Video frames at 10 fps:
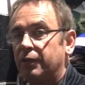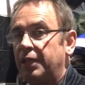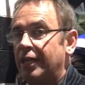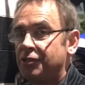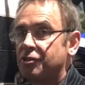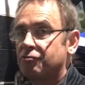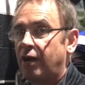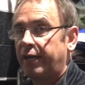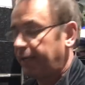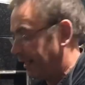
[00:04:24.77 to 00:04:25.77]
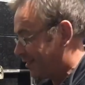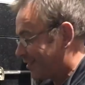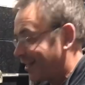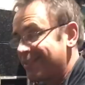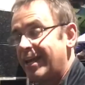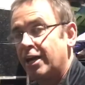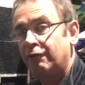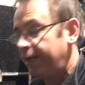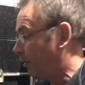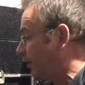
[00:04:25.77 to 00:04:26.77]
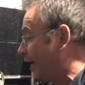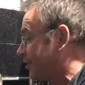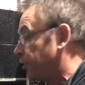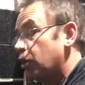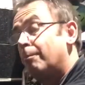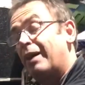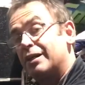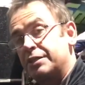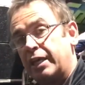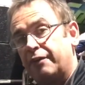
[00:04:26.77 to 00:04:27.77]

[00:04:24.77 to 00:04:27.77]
the engine's running, it sucks air in that hasn't gone past the